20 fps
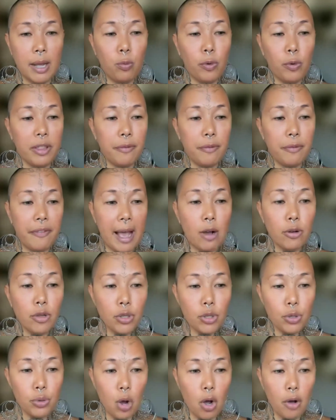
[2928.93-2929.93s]
and with a
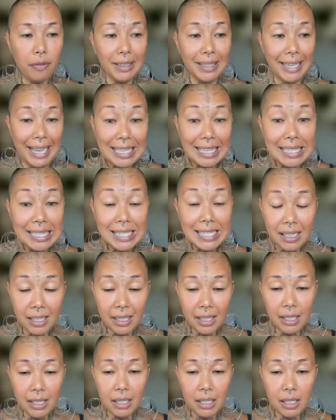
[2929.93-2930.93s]
value of
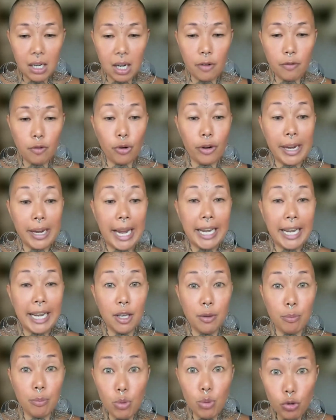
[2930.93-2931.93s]
legacy, of
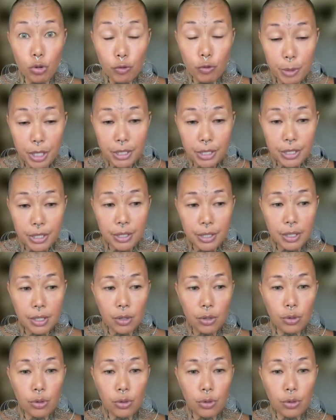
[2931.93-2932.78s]
creating a movement,